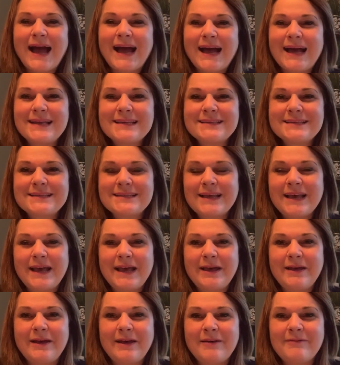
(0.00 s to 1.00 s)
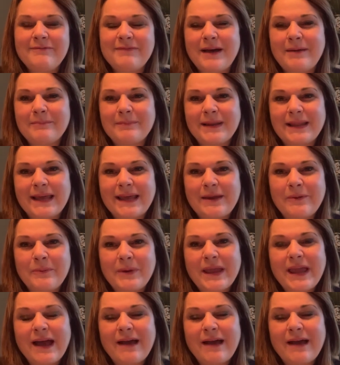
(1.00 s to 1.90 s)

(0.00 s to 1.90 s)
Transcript: as a, family, we